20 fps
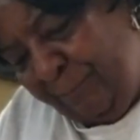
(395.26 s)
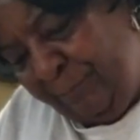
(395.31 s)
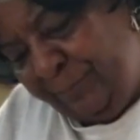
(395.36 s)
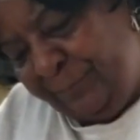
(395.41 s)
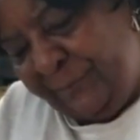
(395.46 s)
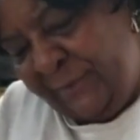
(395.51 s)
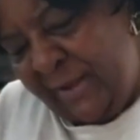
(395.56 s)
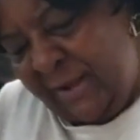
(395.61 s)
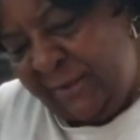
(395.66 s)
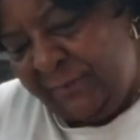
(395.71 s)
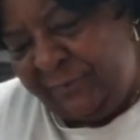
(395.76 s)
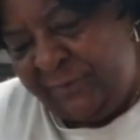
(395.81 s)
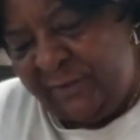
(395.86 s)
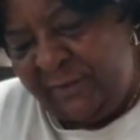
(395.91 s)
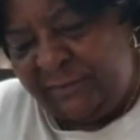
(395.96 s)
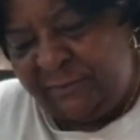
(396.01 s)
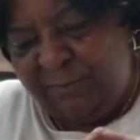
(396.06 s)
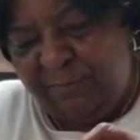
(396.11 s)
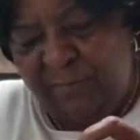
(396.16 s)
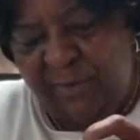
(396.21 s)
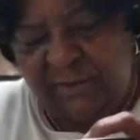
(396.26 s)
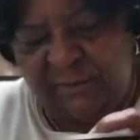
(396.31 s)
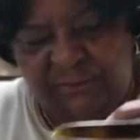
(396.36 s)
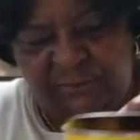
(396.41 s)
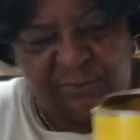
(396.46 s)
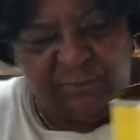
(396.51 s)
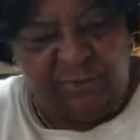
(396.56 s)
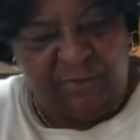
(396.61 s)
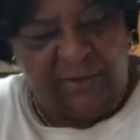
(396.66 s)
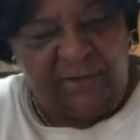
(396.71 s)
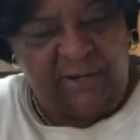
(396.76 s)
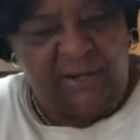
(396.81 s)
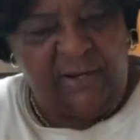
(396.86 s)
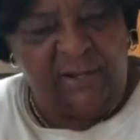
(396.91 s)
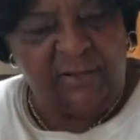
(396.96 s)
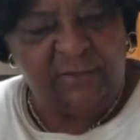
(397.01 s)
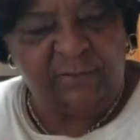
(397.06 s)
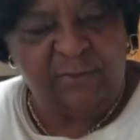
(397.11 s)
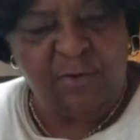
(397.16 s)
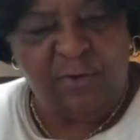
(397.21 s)
Now this mixture
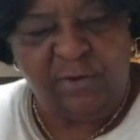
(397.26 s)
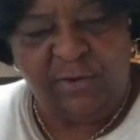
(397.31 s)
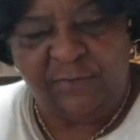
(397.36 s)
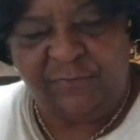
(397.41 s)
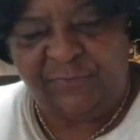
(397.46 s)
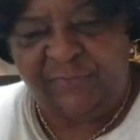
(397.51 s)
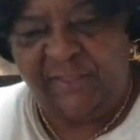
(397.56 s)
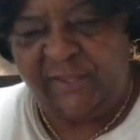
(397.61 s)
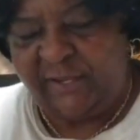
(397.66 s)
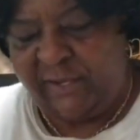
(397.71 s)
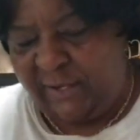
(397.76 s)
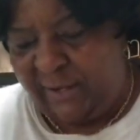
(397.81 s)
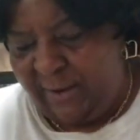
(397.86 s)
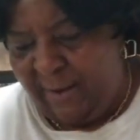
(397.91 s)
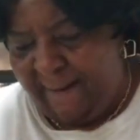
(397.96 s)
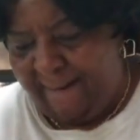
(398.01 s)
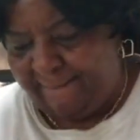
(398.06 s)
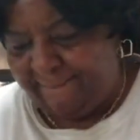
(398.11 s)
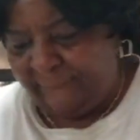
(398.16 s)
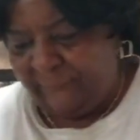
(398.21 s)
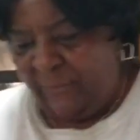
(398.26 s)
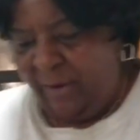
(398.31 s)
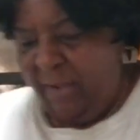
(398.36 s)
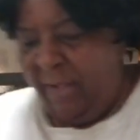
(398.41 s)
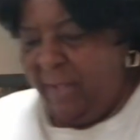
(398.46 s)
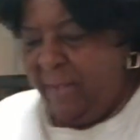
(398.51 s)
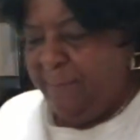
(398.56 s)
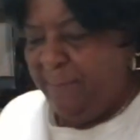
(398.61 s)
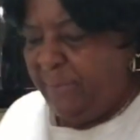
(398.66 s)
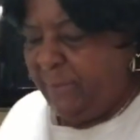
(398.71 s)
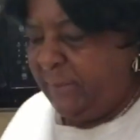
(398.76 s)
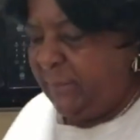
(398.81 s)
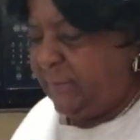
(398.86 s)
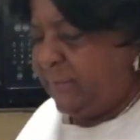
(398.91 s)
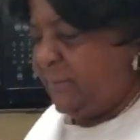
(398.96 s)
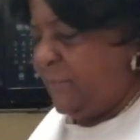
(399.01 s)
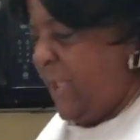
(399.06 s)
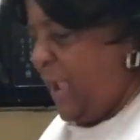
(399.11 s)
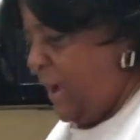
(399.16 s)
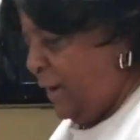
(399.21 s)
is going to thicken up, but
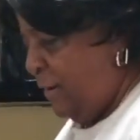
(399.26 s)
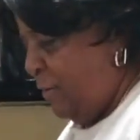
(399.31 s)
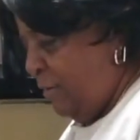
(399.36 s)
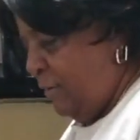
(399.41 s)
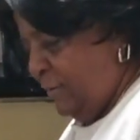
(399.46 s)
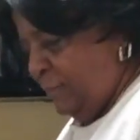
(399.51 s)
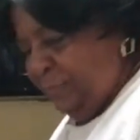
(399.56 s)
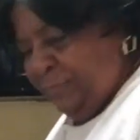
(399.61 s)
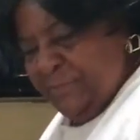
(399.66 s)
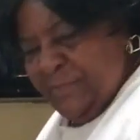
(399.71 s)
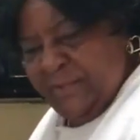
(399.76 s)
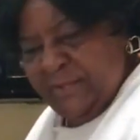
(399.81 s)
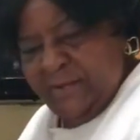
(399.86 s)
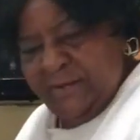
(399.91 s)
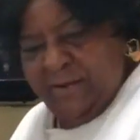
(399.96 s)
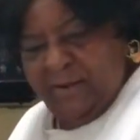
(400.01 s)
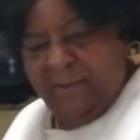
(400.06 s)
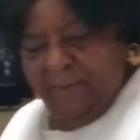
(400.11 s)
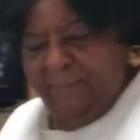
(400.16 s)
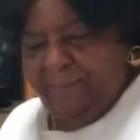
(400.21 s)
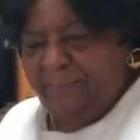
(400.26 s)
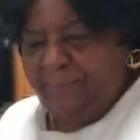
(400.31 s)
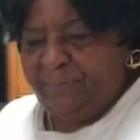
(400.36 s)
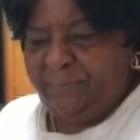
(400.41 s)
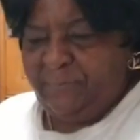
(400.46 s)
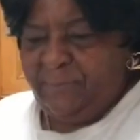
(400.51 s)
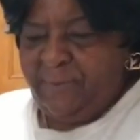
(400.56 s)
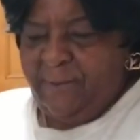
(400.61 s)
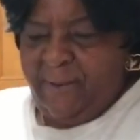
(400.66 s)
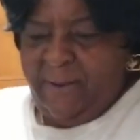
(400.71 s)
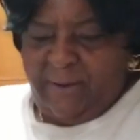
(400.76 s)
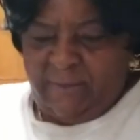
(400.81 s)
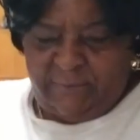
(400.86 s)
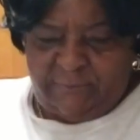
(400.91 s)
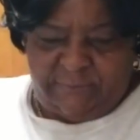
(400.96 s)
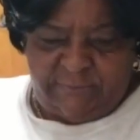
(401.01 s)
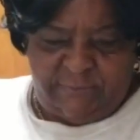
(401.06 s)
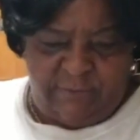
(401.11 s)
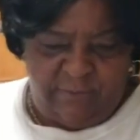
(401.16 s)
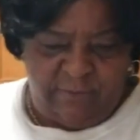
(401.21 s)
it's not going to thicken up
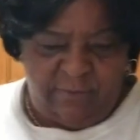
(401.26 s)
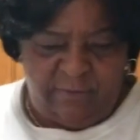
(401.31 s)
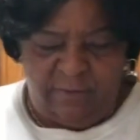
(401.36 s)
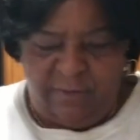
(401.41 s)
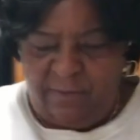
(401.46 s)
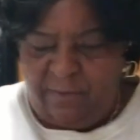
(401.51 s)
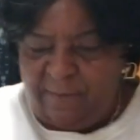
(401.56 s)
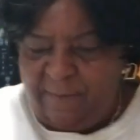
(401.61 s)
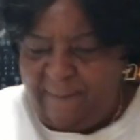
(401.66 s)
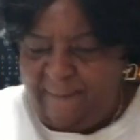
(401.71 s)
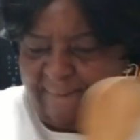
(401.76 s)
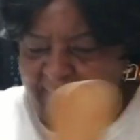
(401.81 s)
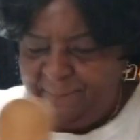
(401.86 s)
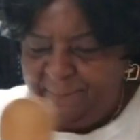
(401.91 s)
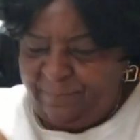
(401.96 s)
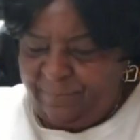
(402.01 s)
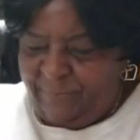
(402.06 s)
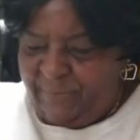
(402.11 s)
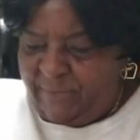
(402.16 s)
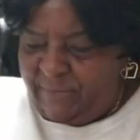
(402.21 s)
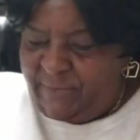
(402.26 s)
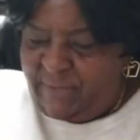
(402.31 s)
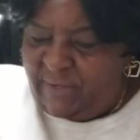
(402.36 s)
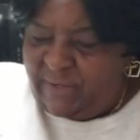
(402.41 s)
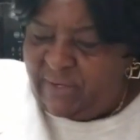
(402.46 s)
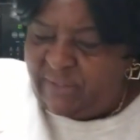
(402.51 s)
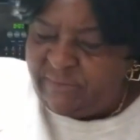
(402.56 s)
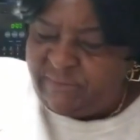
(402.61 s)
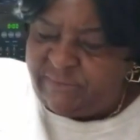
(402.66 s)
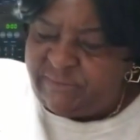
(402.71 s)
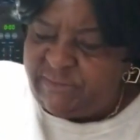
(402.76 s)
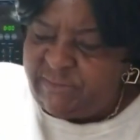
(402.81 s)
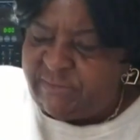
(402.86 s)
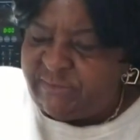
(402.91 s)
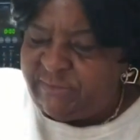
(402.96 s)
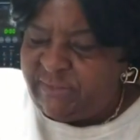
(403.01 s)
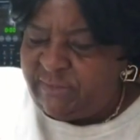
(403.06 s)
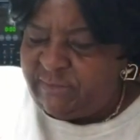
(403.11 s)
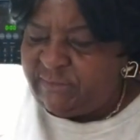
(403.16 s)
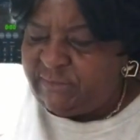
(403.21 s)
to the
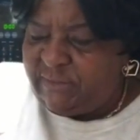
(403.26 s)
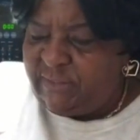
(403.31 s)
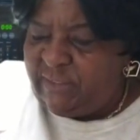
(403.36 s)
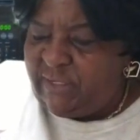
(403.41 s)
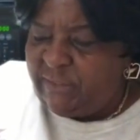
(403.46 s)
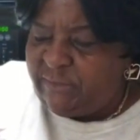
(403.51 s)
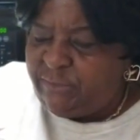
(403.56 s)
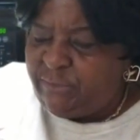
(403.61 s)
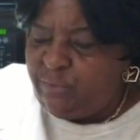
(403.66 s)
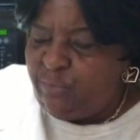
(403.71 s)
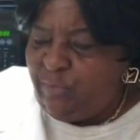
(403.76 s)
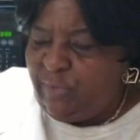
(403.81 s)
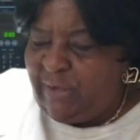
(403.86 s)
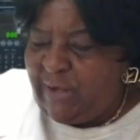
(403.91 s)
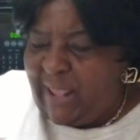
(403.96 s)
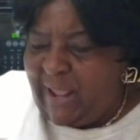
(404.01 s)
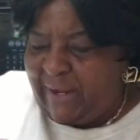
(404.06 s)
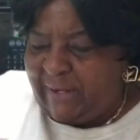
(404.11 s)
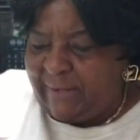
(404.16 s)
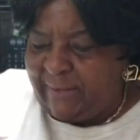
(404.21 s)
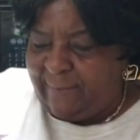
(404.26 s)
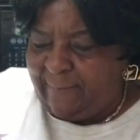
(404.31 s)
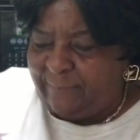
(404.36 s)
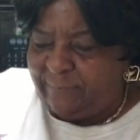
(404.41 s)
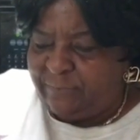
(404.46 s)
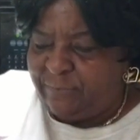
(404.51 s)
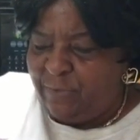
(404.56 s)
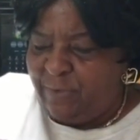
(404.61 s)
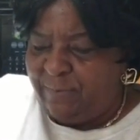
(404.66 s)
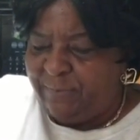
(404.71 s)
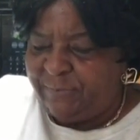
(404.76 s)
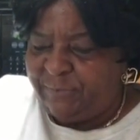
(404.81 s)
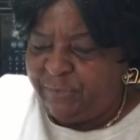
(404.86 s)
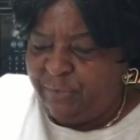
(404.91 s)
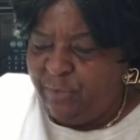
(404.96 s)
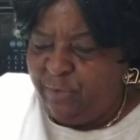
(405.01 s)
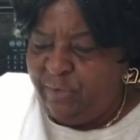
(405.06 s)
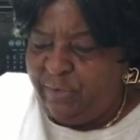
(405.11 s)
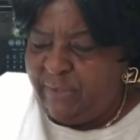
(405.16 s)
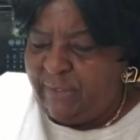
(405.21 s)
consistency that you would like it. So I'm
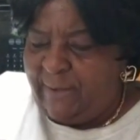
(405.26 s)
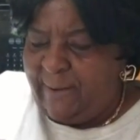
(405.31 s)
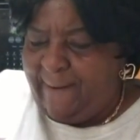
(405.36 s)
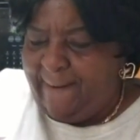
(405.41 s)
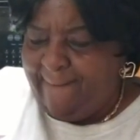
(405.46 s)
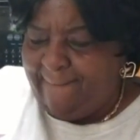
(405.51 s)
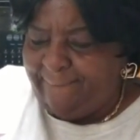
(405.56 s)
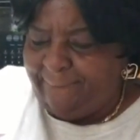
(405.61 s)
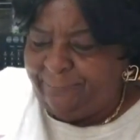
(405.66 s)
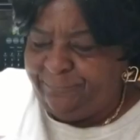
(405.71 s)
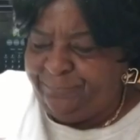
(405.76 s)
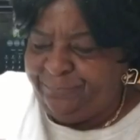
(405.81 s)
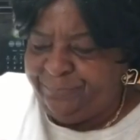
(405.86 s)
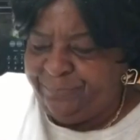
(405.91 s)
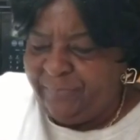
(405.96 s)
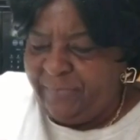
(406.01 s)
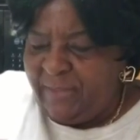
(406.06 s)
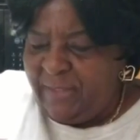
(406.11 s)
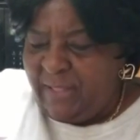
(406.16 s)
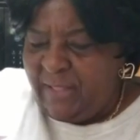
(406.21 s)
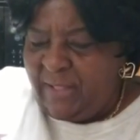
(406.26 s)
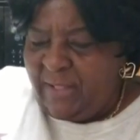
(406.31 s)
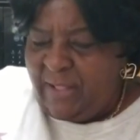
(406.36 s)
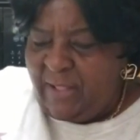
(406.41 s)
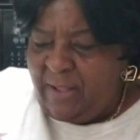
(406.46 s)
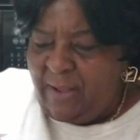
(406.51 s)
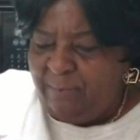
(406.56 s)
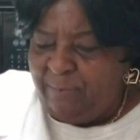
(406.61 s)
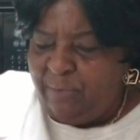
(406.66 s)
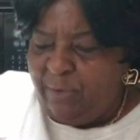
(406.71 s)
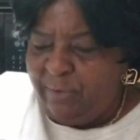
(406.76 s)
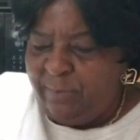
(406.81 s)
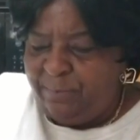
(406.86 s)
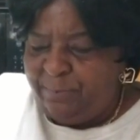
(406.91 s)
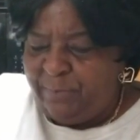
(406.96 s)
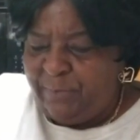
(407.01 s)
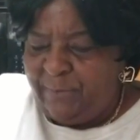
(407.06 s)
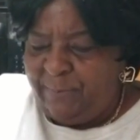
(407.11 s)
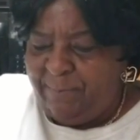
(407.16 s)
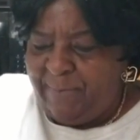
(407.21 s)
stirring it up. I'm going
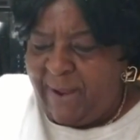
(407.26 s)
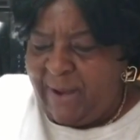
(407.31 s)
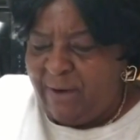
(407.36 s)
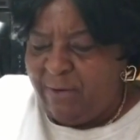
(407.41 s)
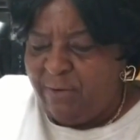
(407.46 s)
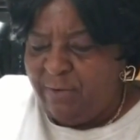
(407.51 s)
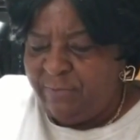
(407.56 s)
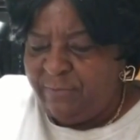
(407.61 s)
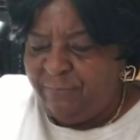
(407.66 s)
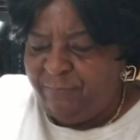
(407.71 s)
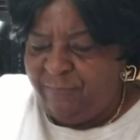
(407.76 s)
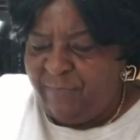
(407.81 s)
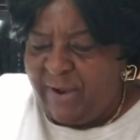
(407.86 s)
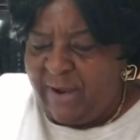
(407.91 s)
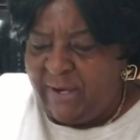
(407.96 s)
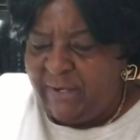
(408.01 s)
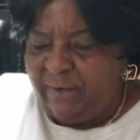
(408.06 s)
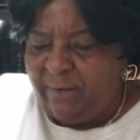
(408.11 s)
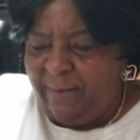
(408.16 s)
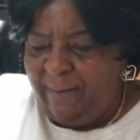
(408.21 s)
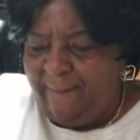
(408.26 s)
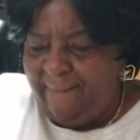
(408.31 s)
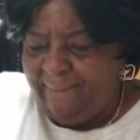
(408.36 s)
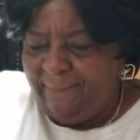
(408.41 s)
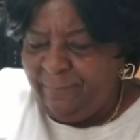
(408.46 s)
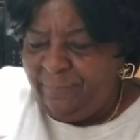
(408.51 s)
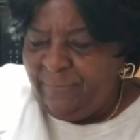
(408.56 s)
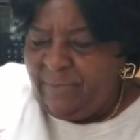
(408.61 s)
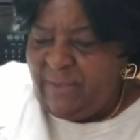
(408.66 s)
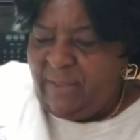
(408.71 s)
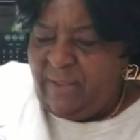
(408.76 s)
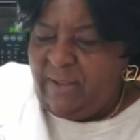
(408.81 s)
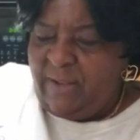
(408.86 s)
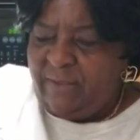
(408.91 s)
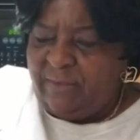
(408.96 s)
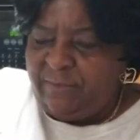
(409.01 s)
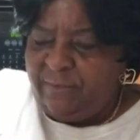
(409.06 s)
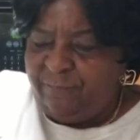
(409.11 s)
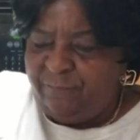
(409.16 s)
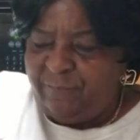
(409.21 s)
to put it back on the fire.
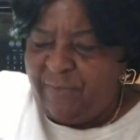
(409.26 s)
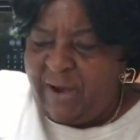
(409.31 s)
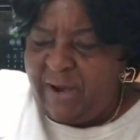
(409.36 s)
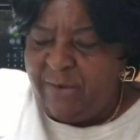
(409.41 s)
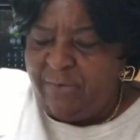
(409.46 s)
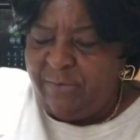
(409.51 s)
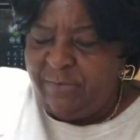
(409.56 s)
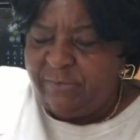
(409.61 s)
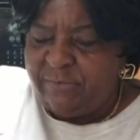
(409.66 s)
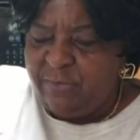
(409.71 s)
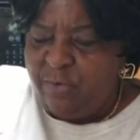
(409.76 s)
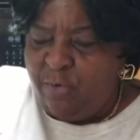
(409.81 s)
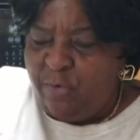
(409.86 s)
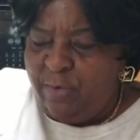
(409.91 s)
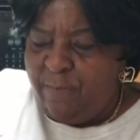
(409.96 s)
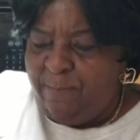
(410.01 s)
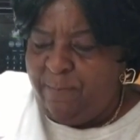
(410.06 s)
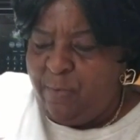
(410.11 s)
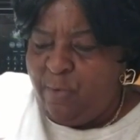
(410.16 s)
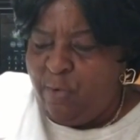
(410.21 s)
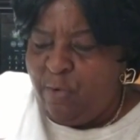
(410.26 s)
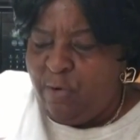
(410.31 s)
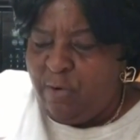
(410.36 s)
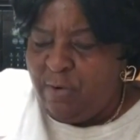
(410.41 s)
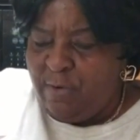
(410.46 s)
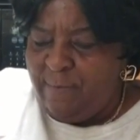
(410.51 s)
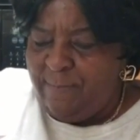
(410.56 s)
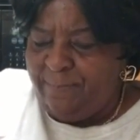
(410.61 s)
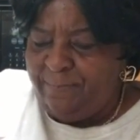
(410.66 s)
The fire is going to boil.